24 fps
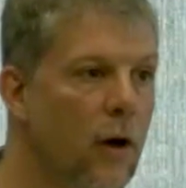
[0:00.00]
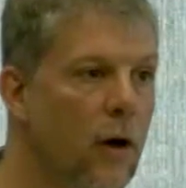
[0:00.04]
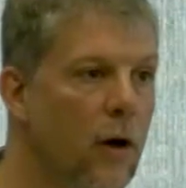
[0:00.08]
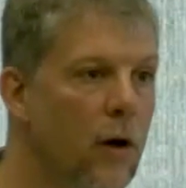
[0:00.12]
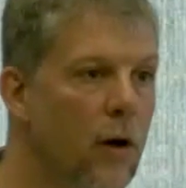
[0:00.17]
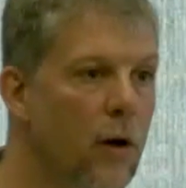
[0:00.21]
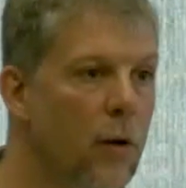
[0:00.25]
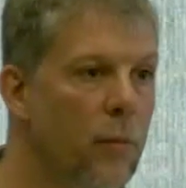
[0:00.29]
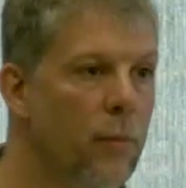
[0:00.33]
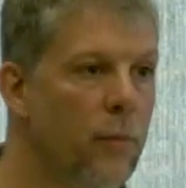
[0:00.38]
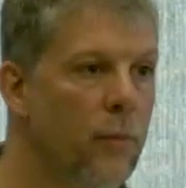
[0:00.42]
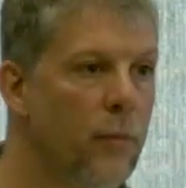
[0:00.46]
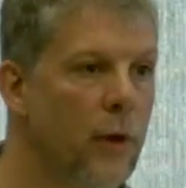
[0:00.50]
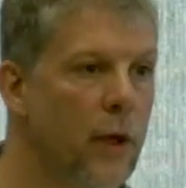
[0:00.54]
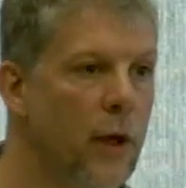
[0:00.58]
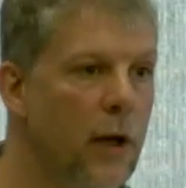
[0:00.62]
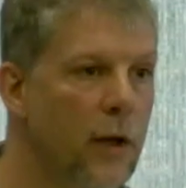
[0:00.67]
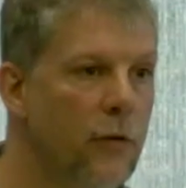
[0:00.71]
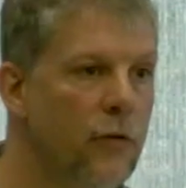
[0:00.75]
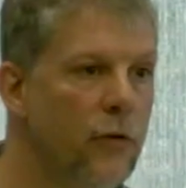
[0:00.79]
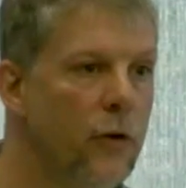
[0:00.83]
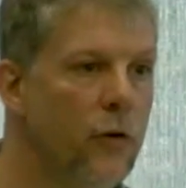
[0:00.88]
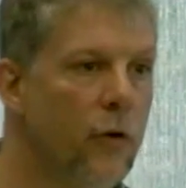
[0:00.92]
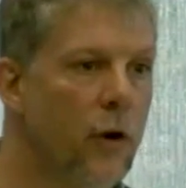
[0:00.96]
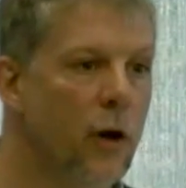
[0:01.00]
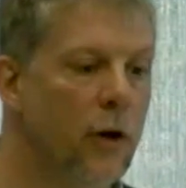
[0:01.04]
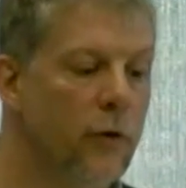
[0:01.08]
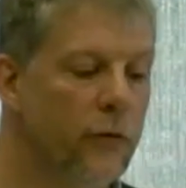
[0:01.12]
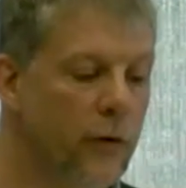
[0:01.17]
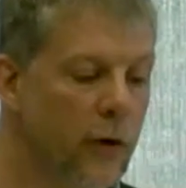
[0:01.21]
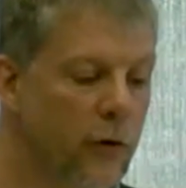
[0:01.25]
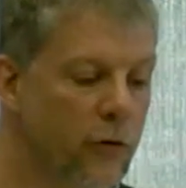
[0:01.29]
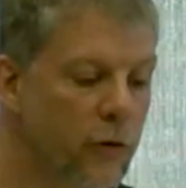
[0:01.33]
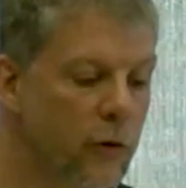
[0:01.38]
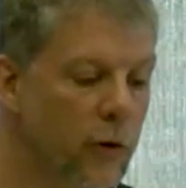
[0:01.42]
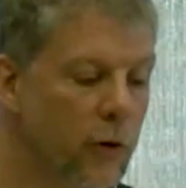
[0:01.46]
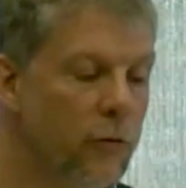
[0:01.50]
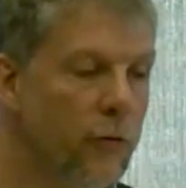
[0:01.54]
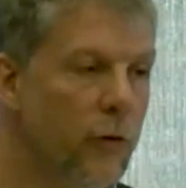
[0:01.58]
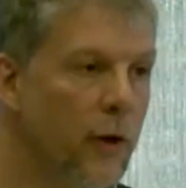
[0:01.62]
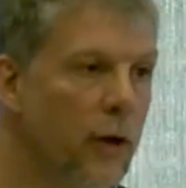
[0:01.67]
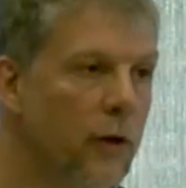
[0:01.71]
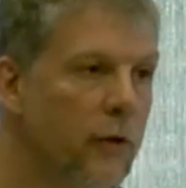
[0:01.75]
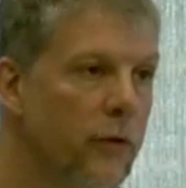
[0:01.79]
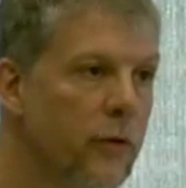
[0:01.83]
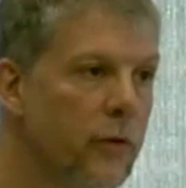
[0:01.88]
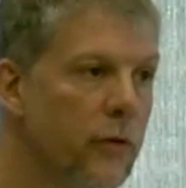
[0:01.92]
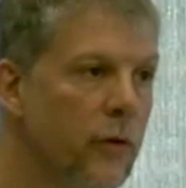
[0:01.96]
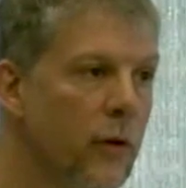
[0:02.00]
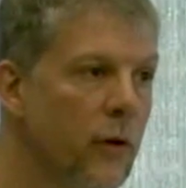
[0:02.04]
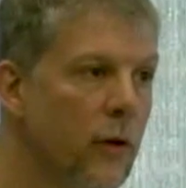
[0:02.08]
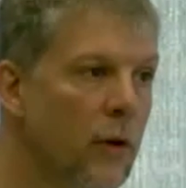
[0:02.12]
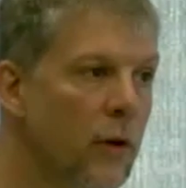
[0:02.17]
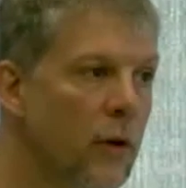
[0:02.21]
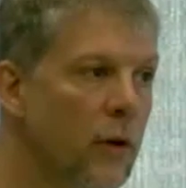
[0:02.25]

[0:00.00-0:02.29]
Um, and as you cross that geofence,